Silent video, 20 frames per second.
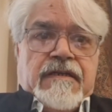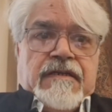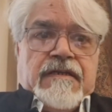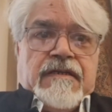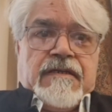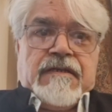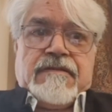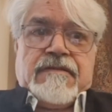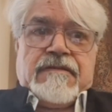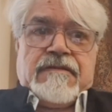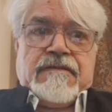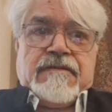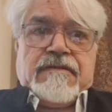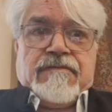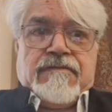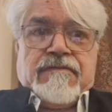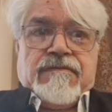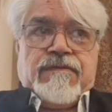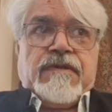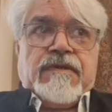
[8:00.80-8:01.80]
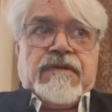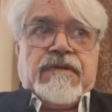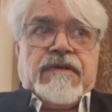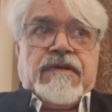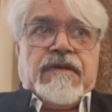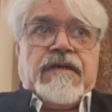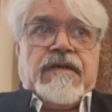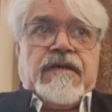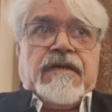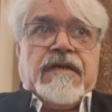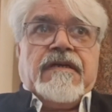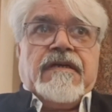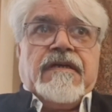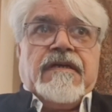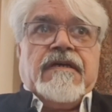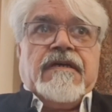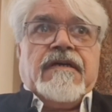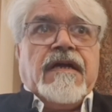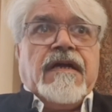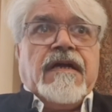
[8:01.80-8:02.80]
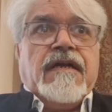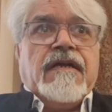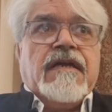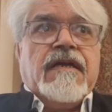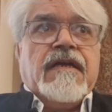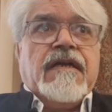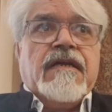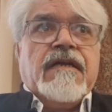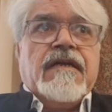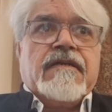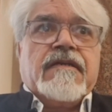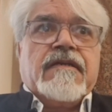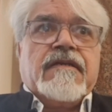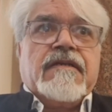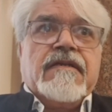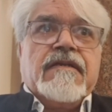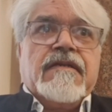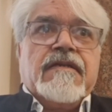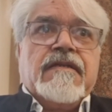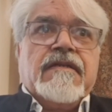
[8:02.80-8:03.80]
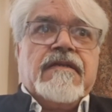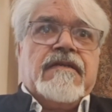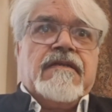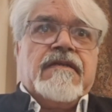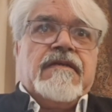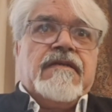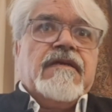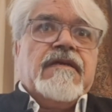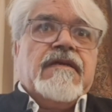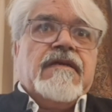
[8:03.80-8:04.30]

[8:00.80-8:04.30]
He's had a hard day in the